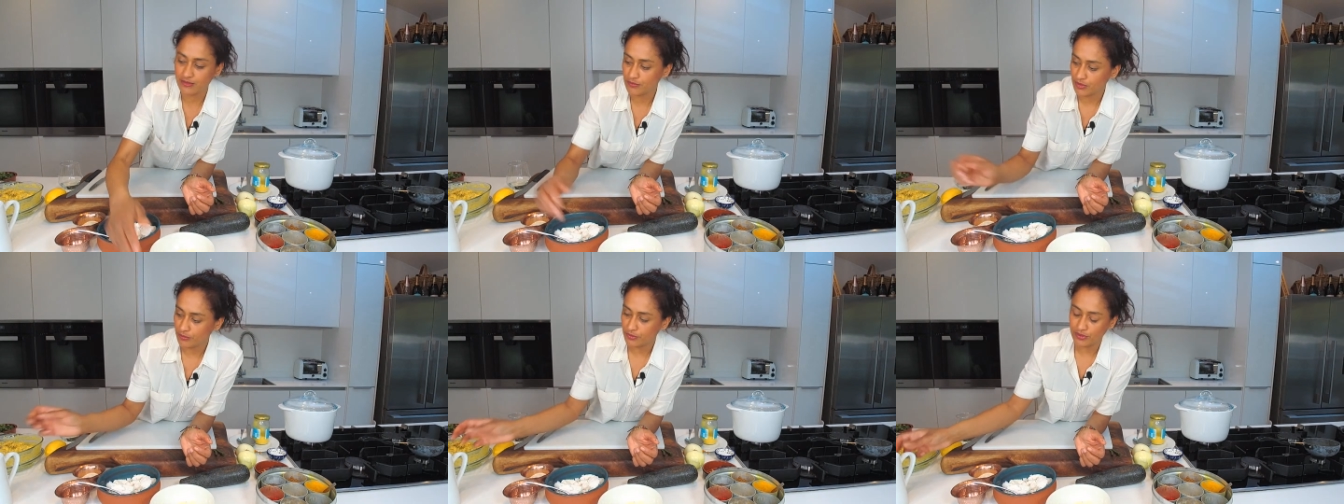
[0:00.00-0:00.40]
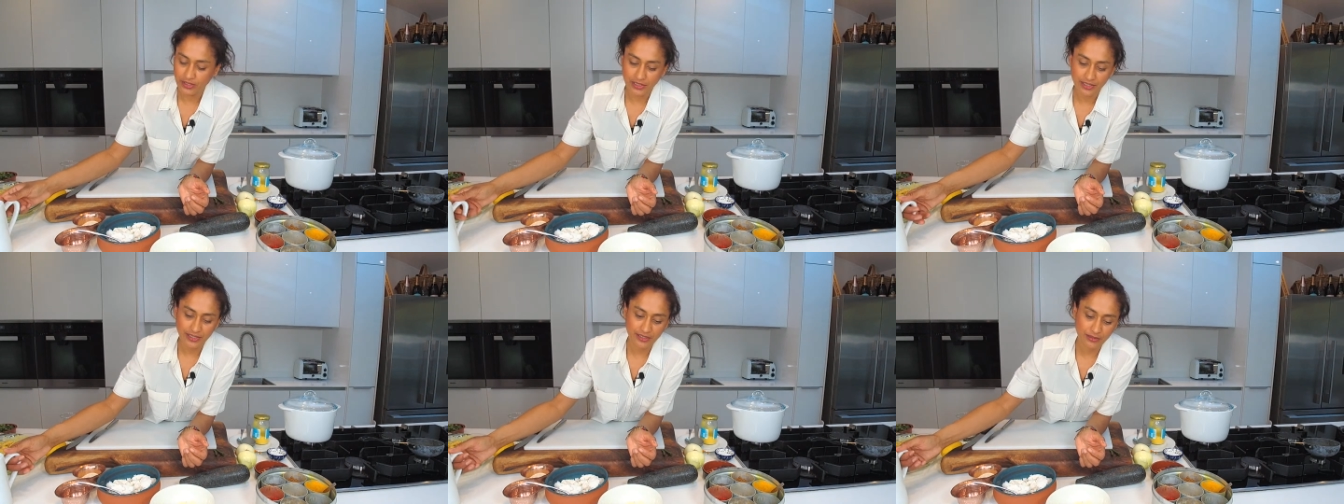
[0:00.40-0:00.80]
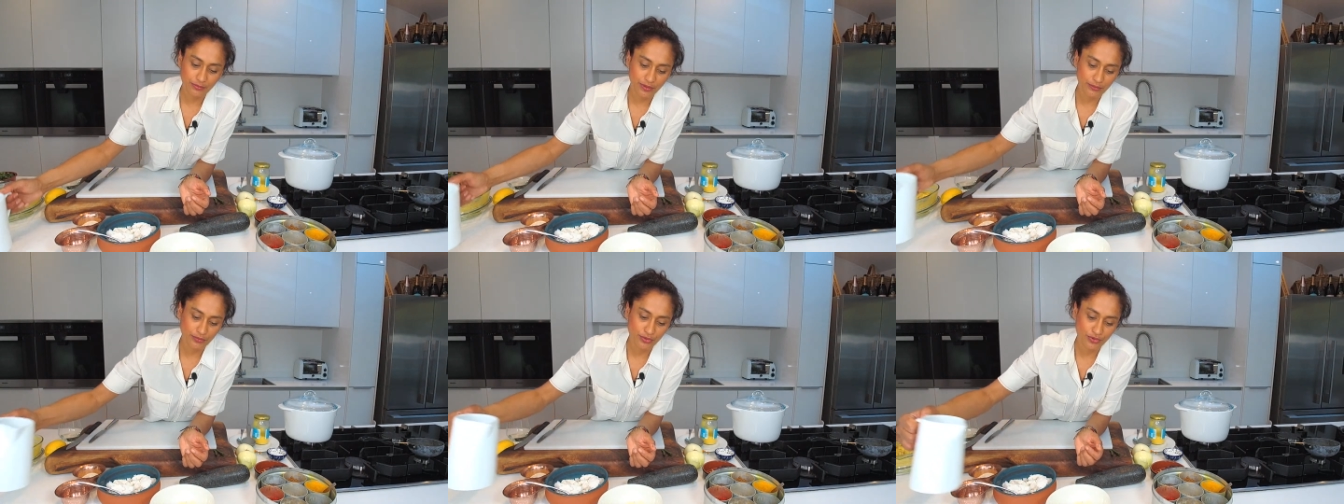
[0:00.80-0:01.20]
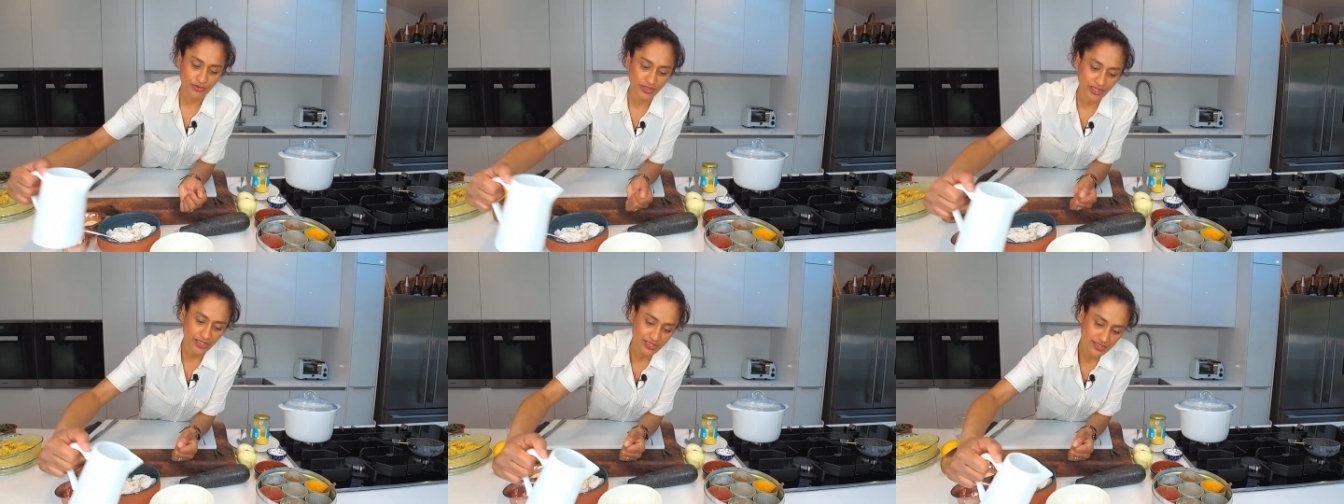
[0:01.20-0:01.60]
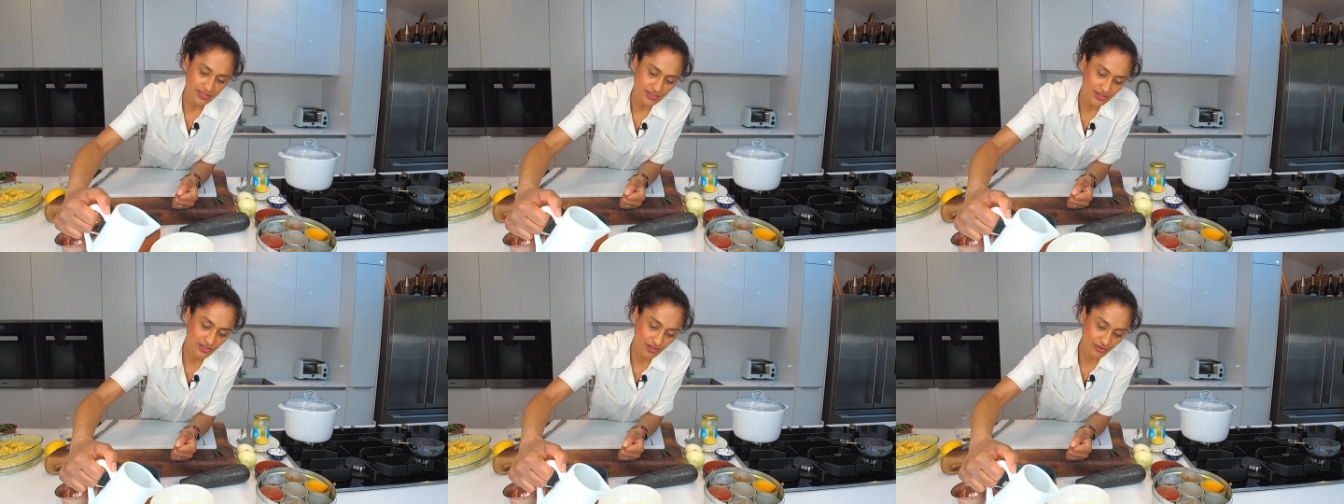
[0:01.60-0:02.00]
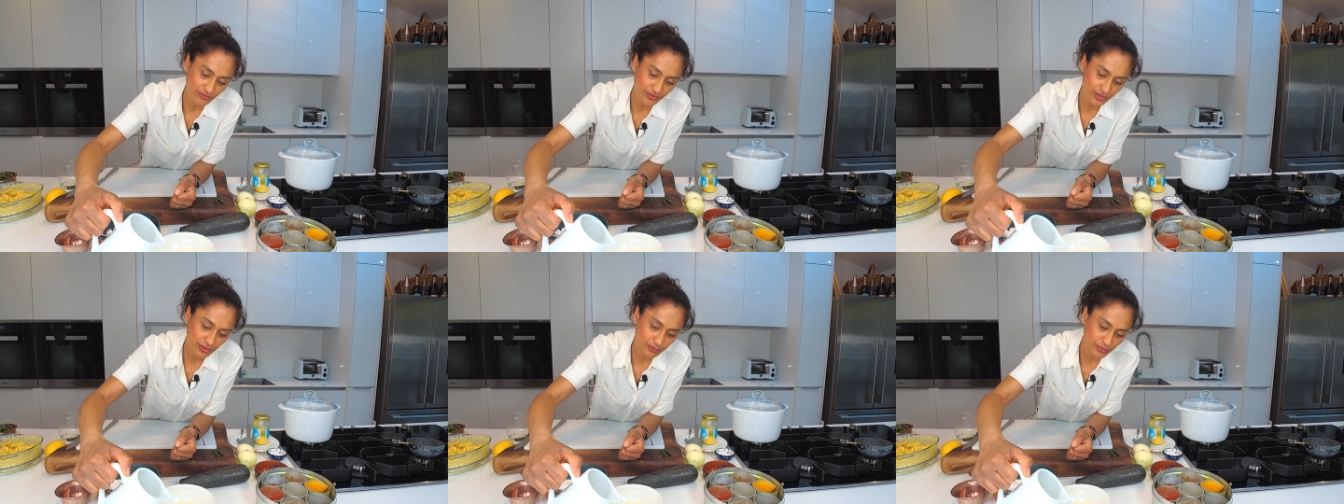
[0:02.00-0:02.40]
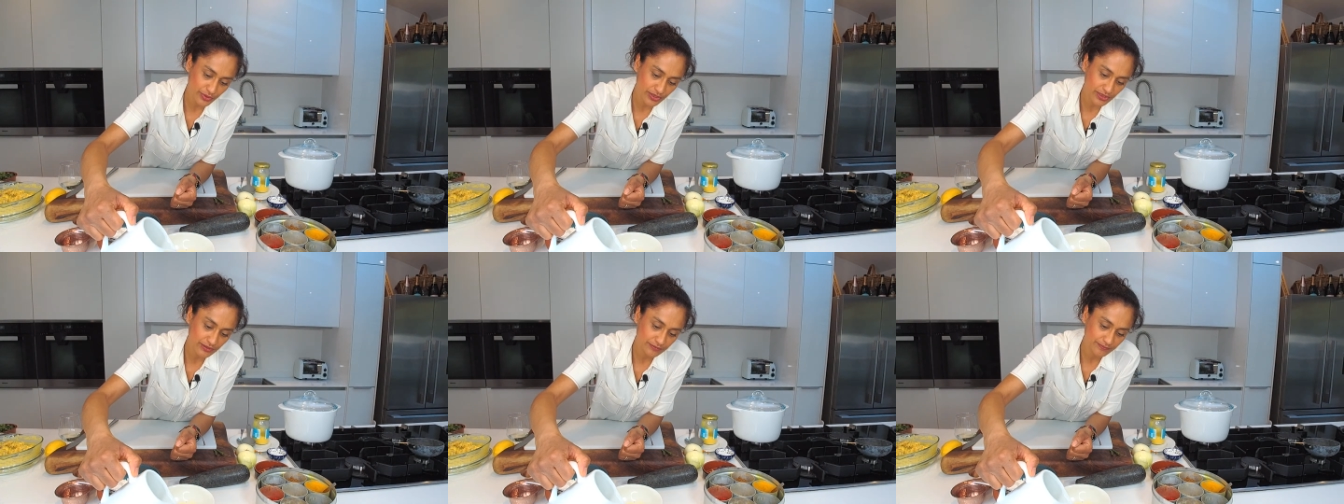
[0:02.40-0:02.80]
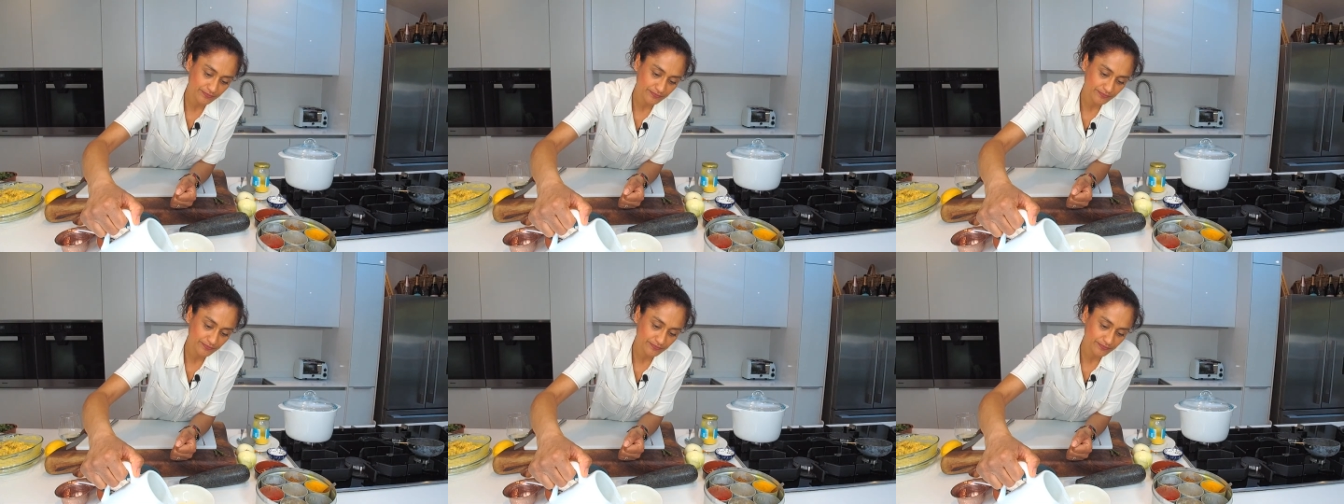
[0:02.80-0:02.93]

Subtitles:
I'm going to put a little bit more in because it's so vibrant,